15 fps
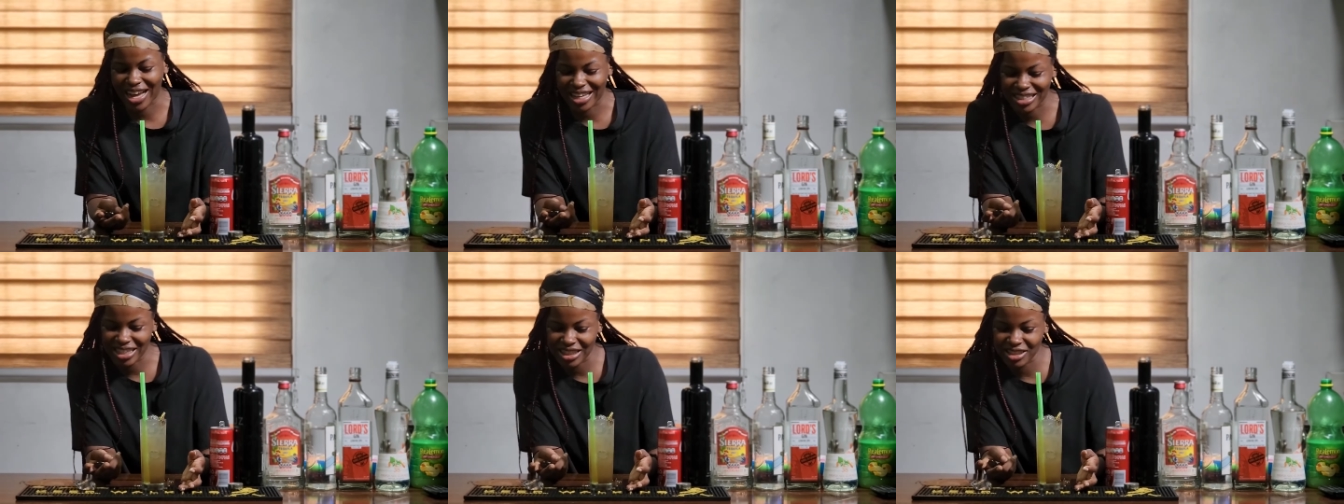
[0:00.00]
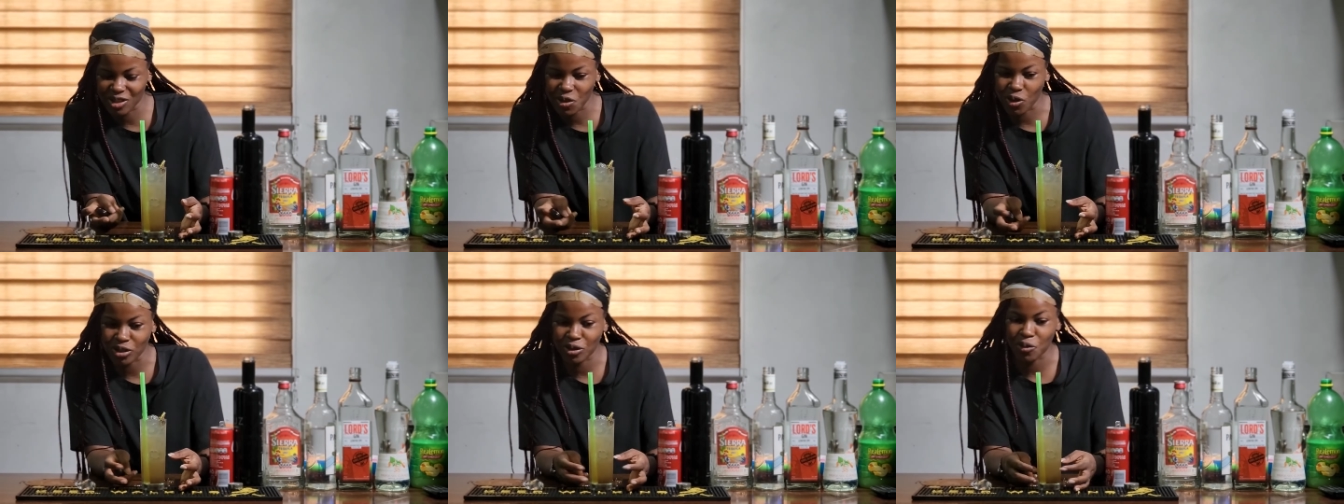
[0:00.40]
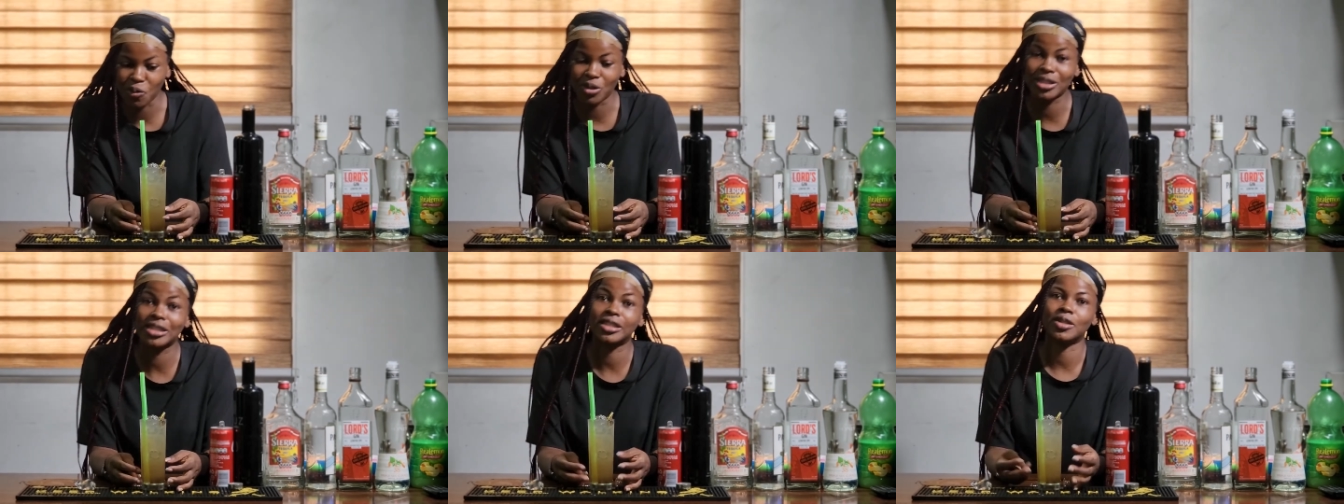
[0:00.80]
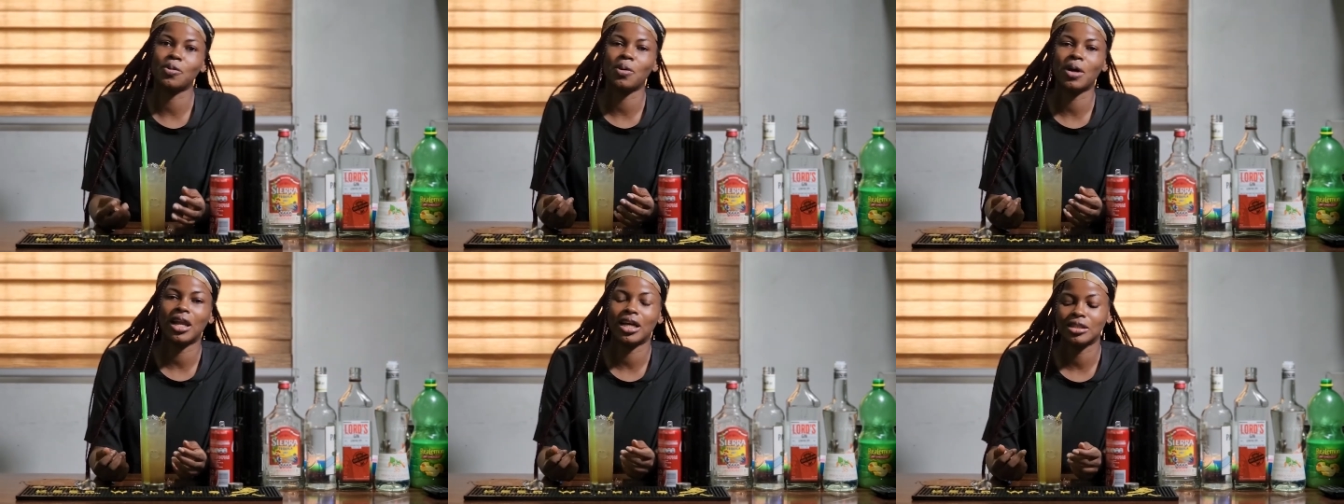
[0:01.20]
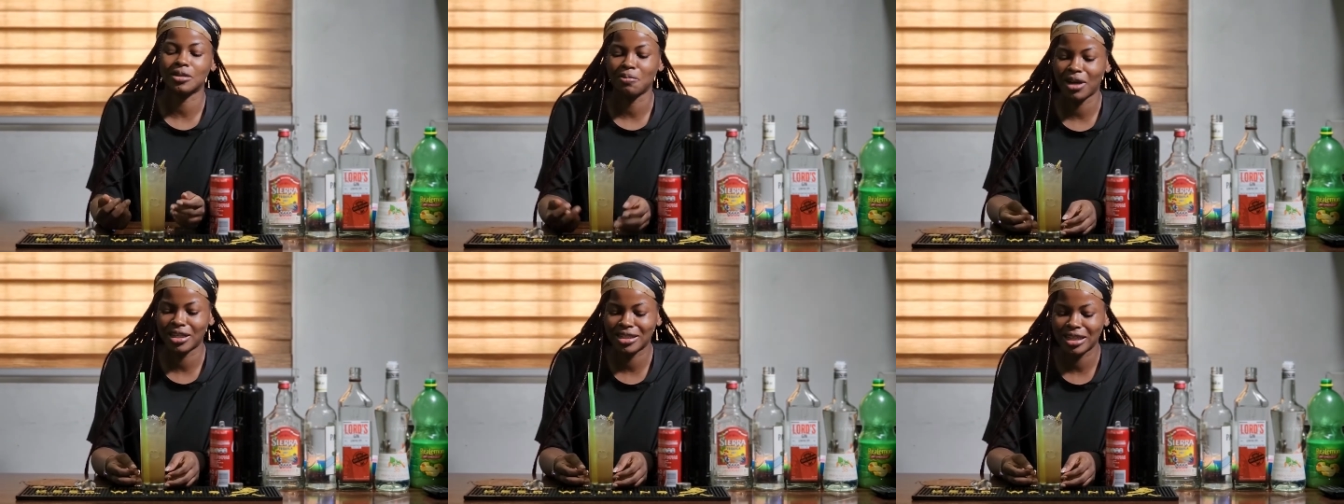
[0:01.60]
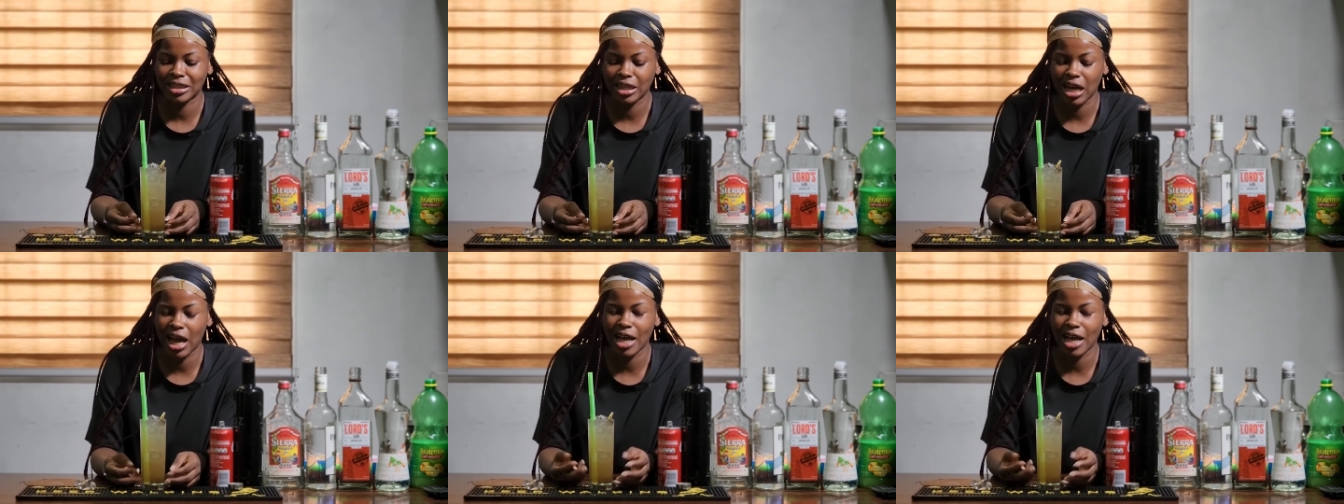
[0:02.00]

I take this cocktail once in a while as a bartender.